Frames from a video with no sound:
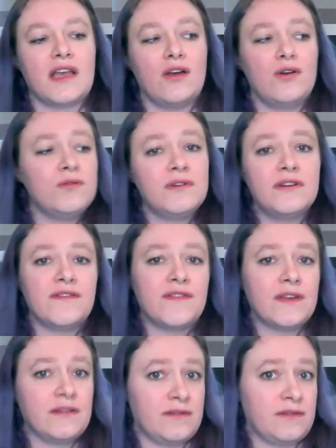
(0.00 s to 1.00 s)
all of
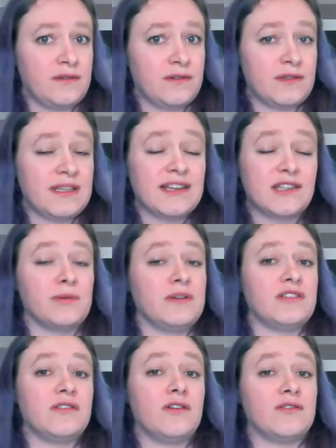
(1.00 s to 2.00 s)
your
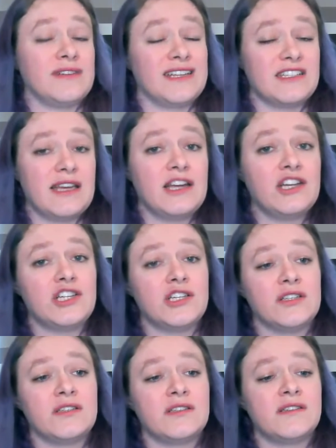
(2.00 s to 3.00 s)
sexual
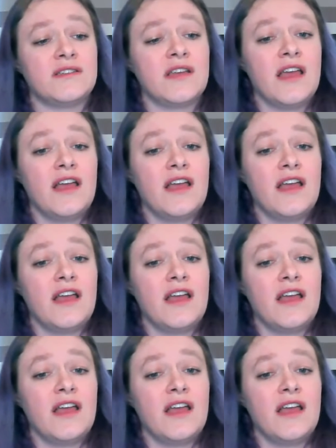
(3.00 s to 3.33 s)
orientations